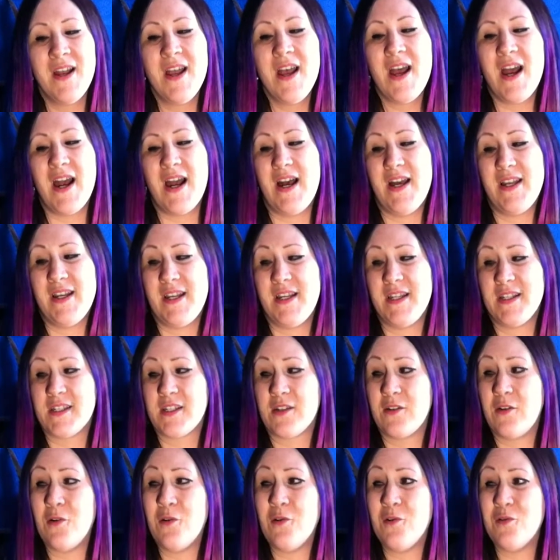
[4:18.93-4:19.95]
And it's
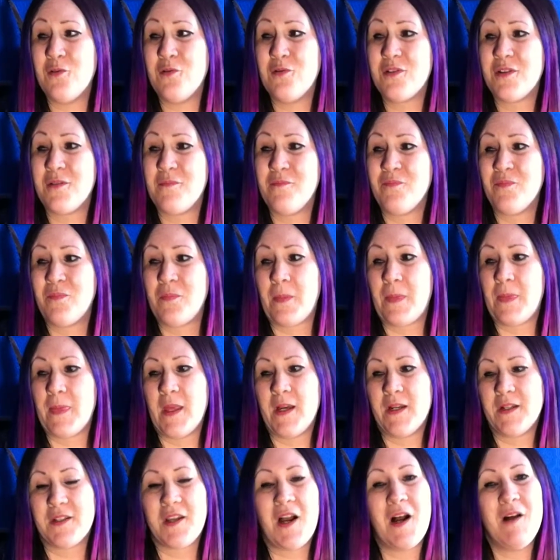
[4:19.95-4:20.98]
called
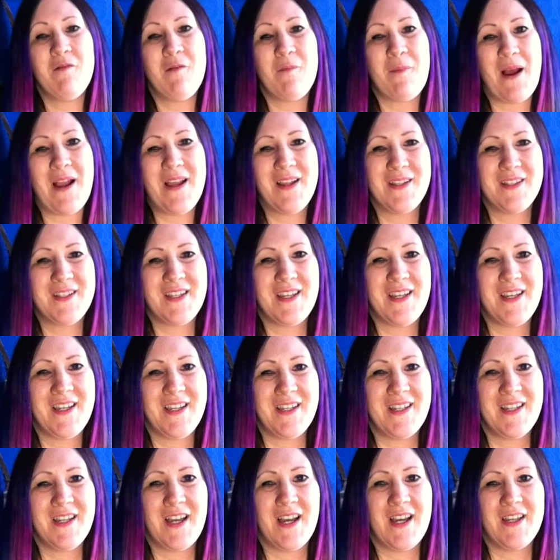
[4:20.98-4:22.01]
Diamond
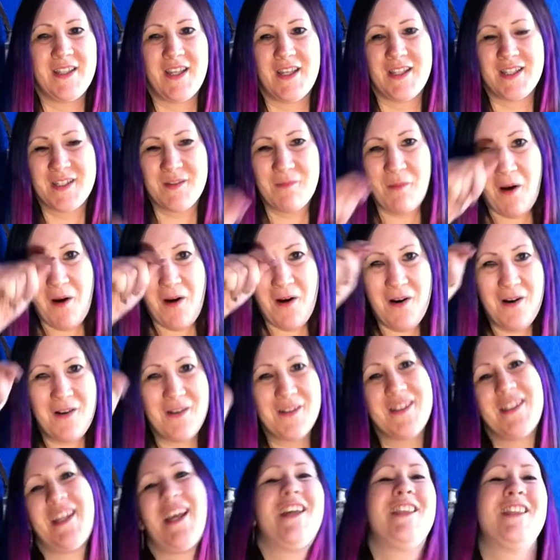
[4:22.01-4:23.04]
Painting, and then some
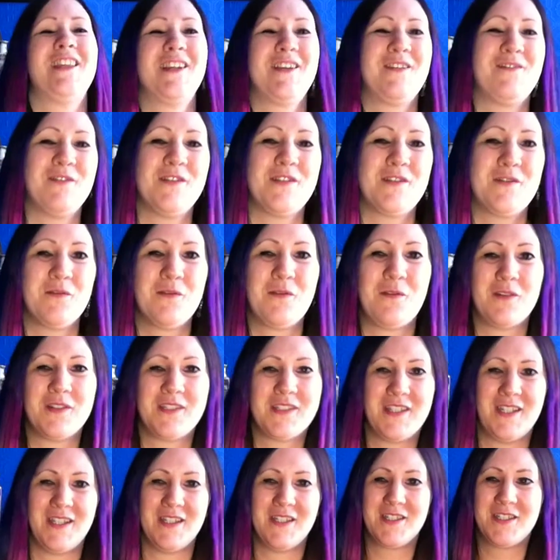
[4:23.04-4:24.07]
hearts, and then Crystal Cross
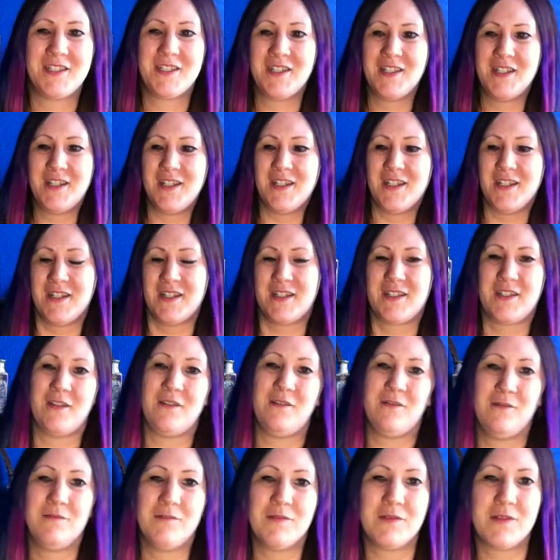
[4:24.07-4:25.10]
Stitch. So
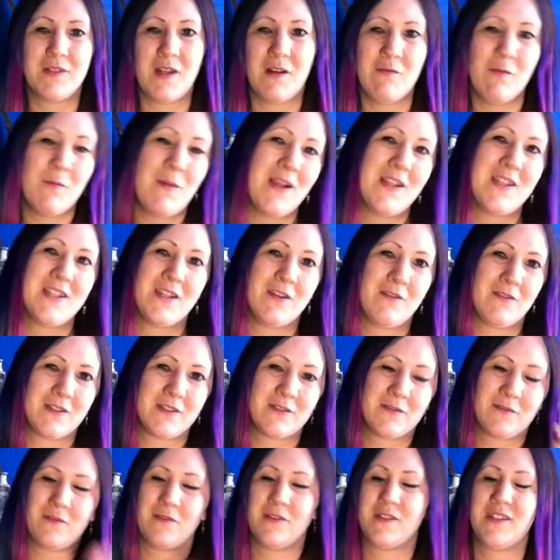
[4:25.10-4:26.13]
Diamond Painting,
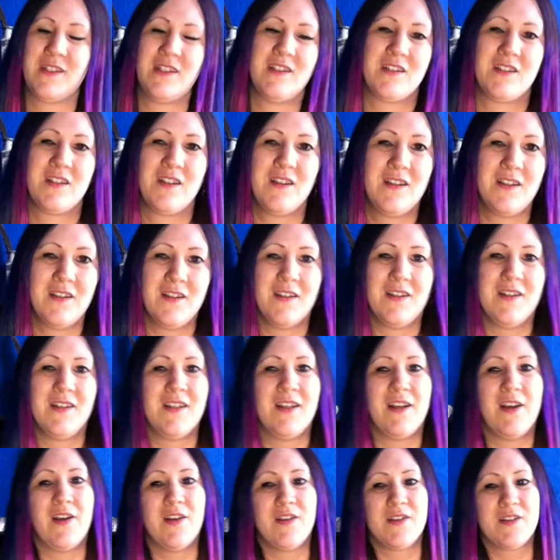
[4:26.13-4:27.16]
Crystal Cross Stitch.
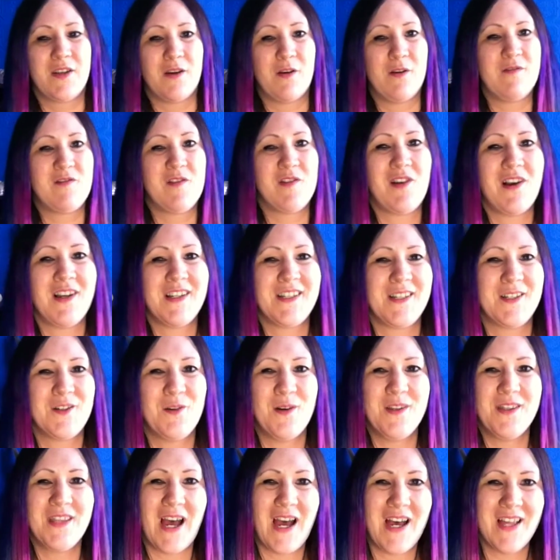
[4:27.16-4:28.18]
So if you'd like to
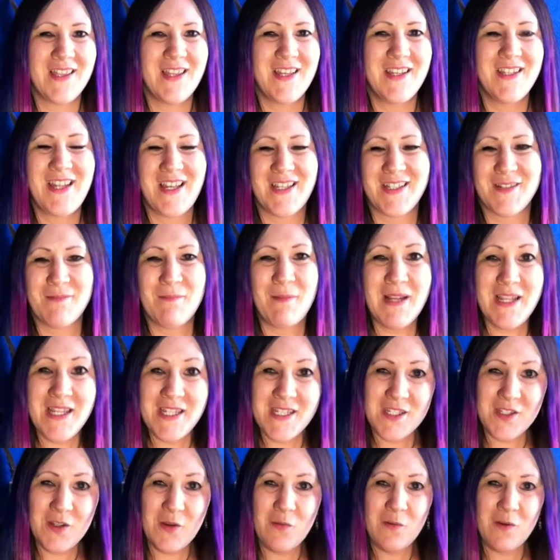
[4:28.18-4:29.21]
join that, then yes, please
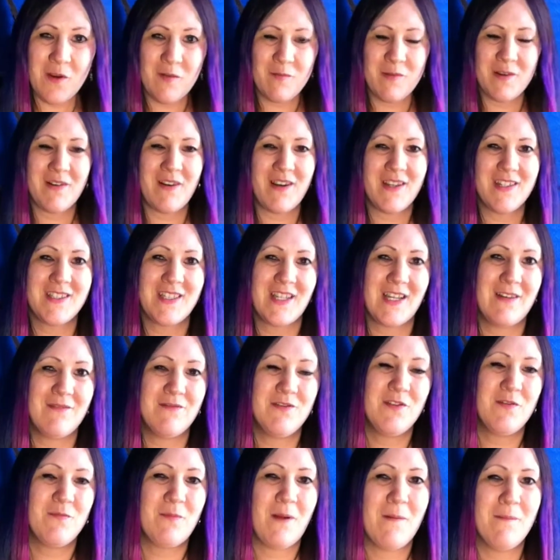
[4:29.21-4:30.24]
do. It would be great to have
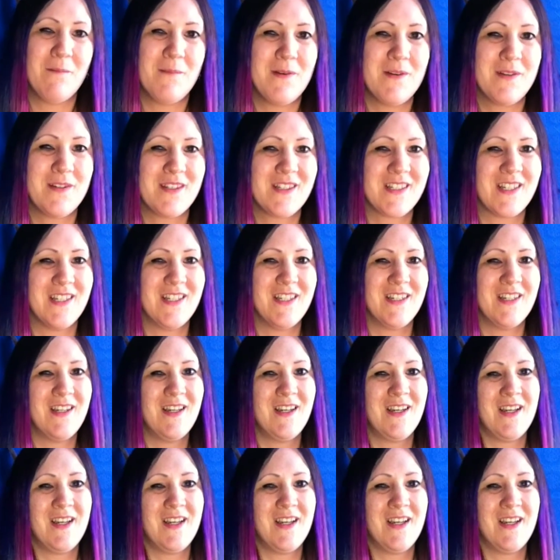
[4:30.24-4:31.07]
new members and